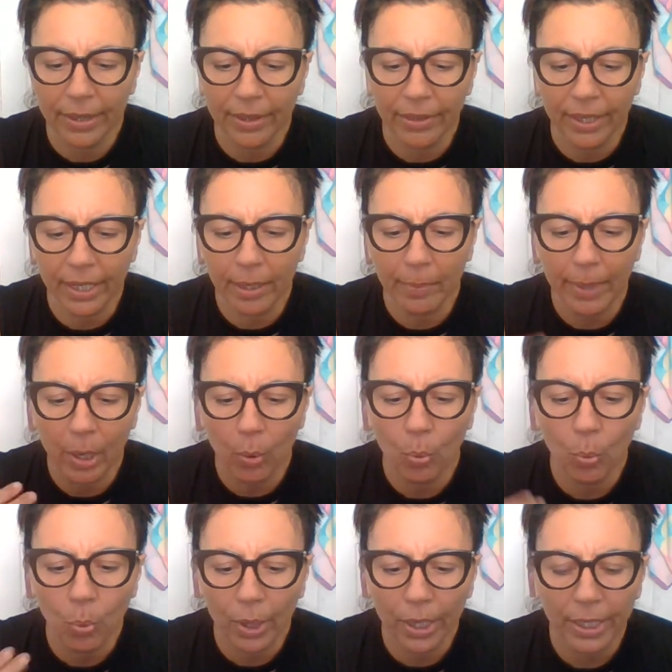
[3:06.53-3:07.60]
Think
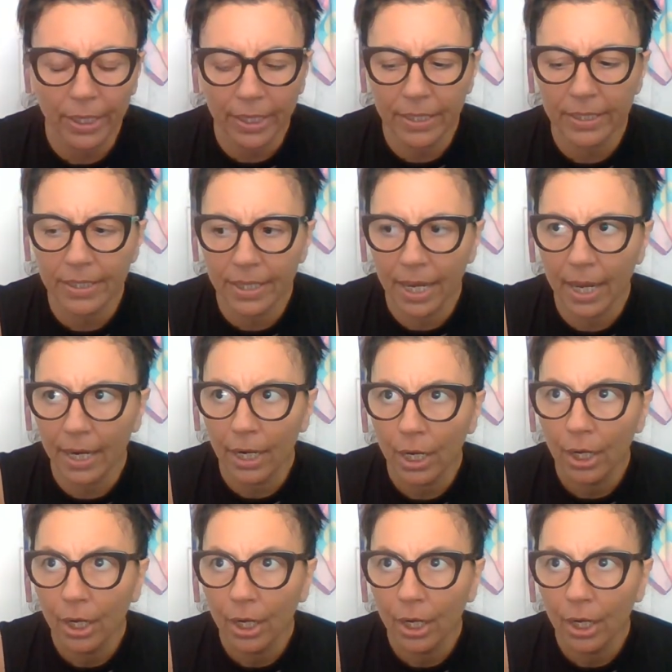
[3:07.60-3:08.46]
about what it is that